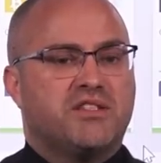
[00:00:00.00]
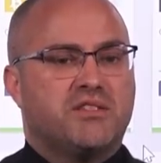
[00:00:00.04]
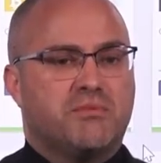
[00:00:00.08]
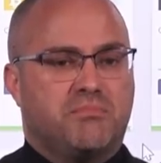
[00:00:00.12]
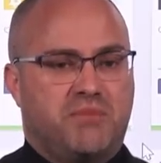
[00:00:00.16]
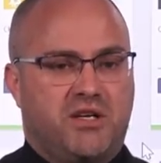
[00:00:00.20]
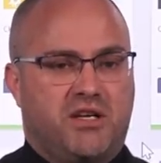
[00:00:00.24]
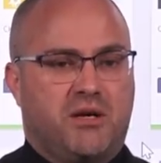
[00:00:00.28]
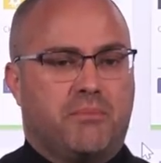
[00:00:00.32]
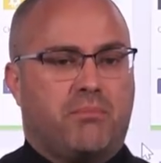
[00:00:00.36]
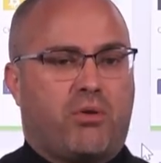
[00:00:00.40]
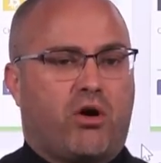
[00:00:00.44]
to
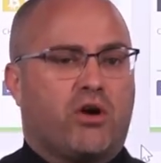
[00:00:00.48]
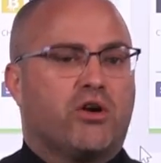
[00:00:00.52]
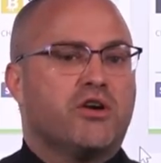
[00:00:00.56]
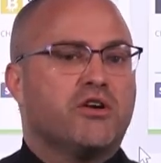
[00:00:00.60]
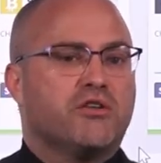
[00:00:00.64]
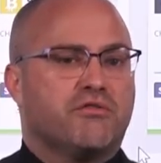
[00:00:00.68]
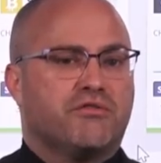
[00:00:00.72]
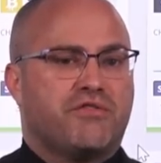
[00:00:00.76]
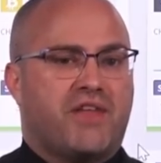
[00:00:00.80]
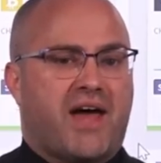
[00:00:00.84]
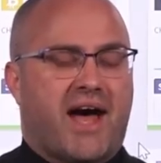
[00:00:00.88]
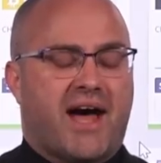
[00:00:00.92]
be a part
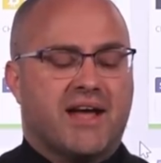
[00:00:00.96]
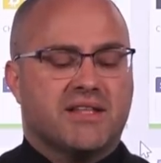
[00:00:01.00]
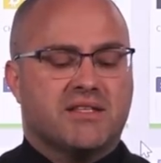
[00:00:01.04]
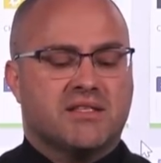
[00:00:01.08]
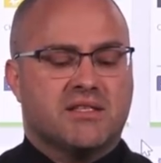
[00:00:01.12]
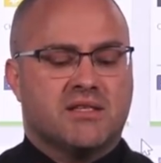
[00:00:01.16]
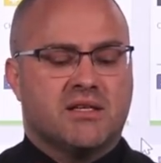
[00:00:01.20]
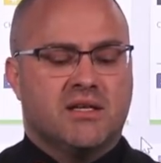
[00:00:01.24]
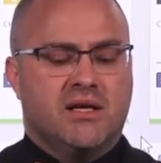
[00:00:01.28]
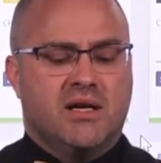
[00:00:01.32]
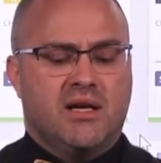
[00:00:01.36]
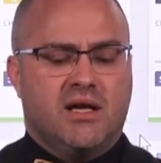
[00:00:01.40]
of
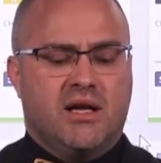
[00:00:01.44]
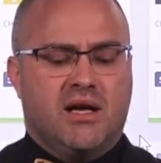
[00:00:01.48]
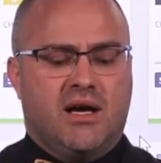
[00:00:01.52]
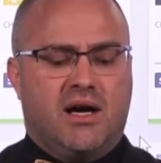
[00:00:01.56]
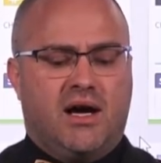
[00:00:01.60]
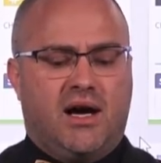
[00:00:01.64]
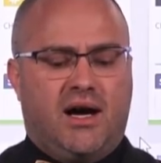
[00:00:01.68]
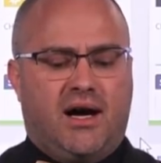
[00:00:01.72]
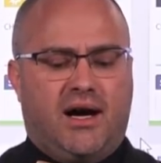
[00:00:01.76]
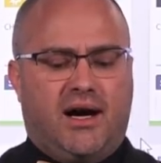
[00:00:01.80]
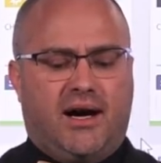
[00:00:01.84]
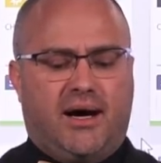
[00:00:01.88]
that.
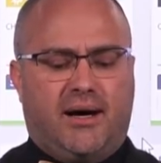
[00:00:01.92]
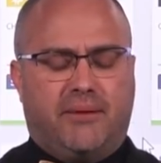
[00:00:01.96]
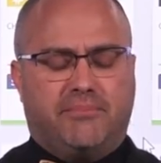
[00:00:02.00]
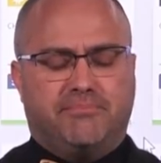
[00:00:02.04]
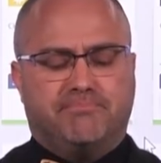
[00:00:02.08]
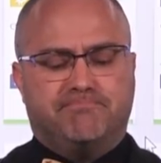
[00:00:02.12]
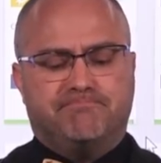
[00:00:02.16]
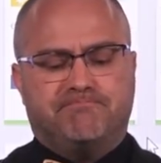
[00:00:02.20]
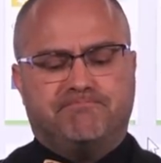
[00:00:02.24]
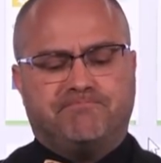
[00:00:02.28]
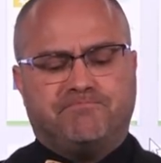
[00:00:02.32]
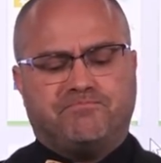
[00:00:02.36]

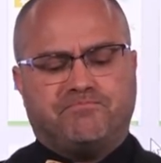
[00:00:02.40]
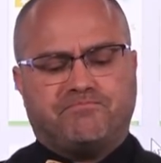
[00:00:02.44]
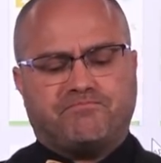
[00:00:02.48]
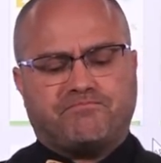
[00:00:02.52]
Um,